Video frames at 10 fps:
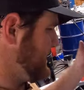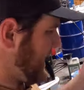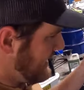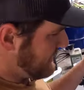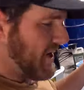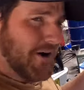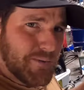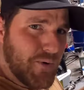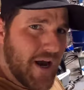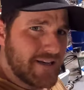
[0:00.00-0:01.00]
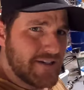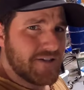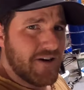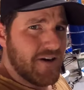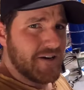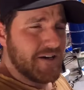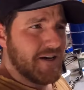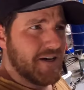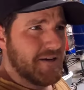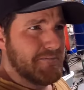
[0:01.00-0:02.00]
is kind of a common practice on
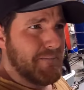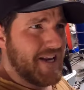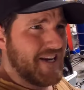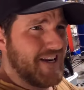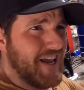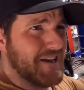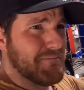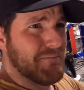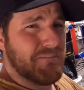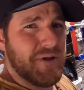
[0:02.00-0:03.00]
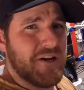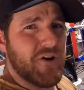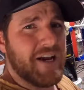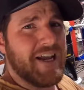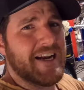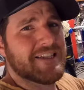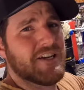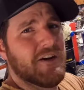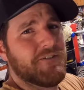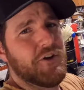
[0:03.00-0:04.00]
mainly like big rig kind of
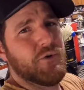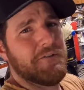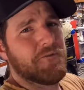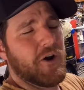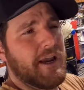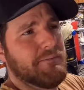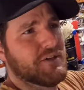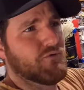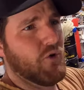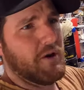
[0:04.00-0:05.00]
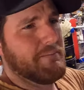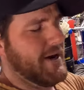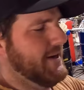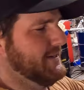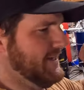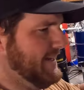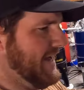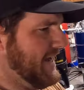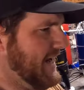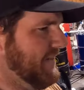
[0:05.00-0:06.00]
stuff. You do in frames and rolling bearings in and
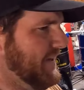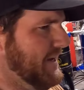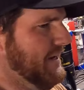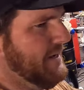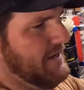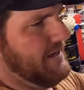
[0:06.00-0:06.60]
that kind of thing.